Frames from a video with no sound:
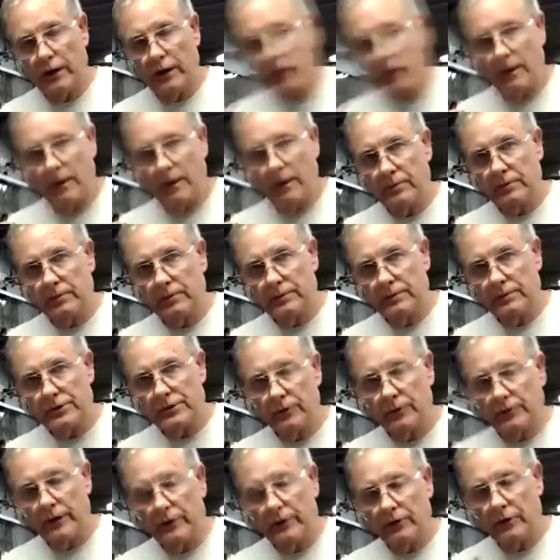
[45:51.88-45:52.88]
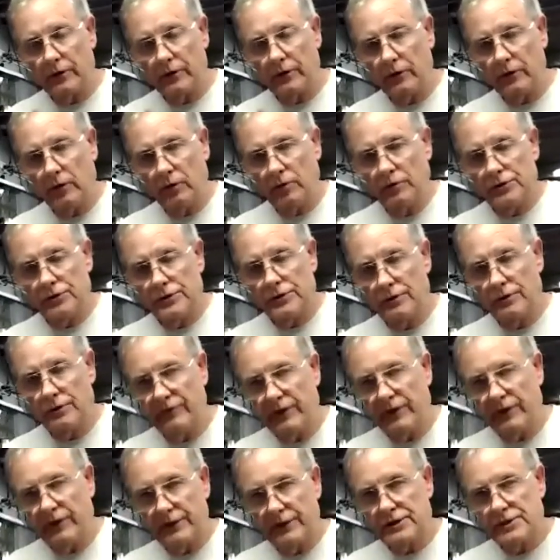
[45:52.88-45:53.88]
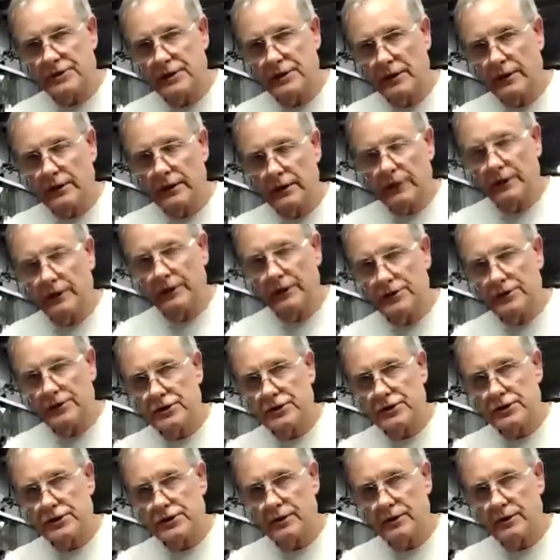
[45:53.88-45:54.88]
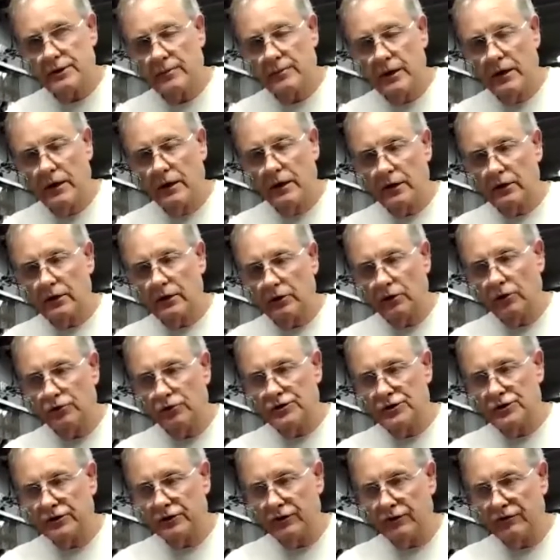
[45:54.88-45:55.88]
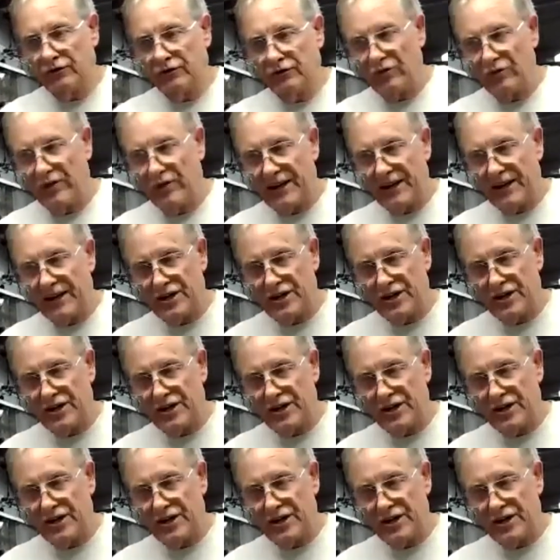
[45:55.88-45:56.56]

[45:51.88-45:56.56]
up so that you close the vents in the system, close your fresh